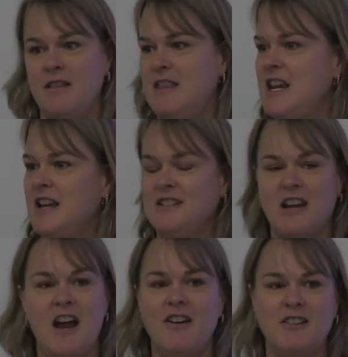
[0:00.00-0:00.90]
the
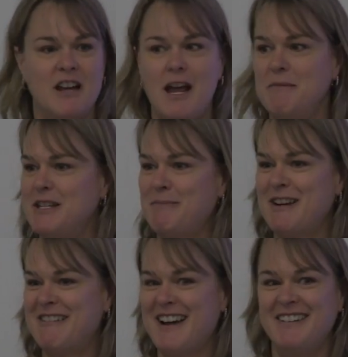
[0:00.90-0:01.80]
entire time it's
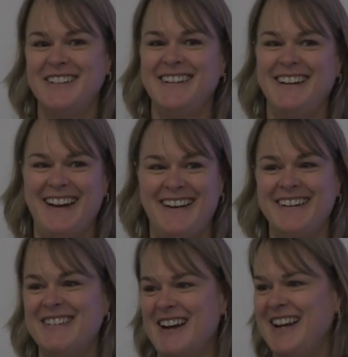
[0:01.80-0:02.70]
been around? Yeah,
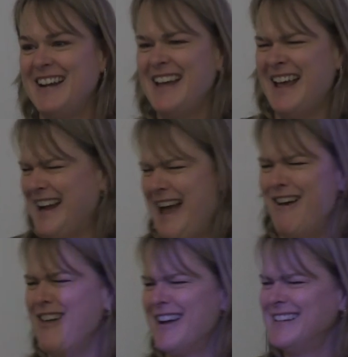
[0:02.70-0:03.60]
great. And
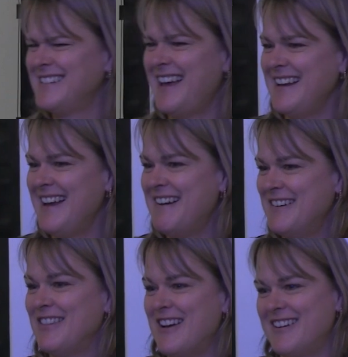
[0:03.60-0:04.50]
how long is that
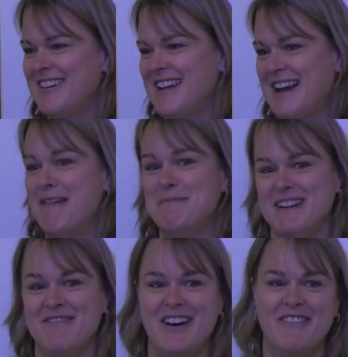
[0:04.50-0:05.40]
now? Longer than I've
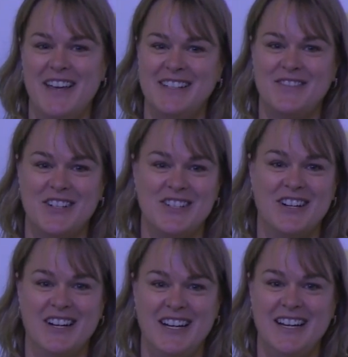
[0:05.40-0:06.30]
been involved, that's for
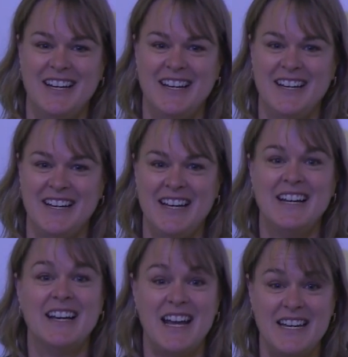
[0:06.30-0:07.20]
98. sure.
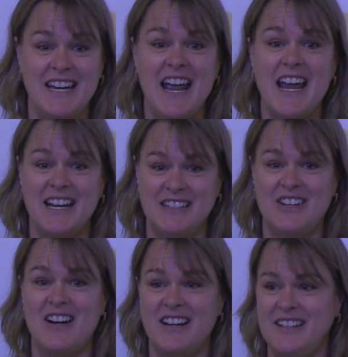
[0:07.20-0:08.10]
98 it
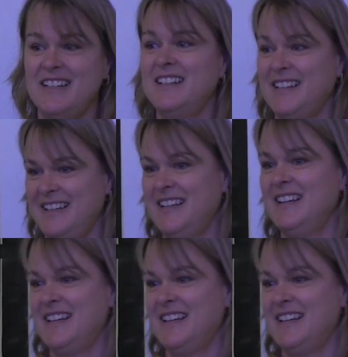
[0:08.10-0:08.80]
started? 14,